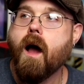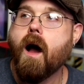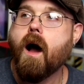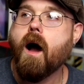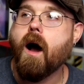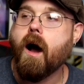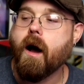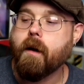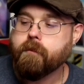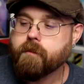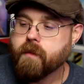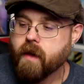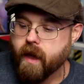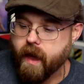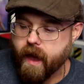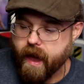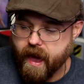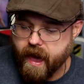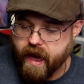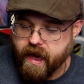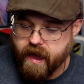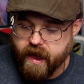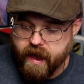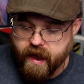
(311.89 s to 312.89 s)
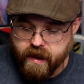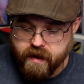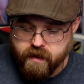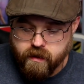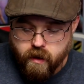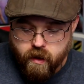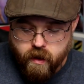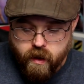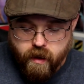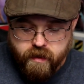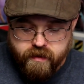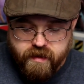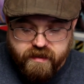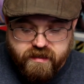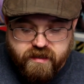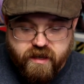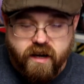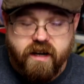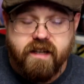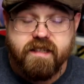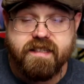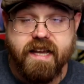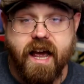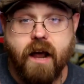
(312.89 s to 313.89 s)
Um, and, and, this is
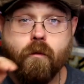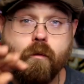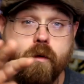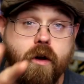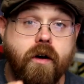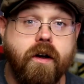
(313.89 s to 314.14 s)
gonna sound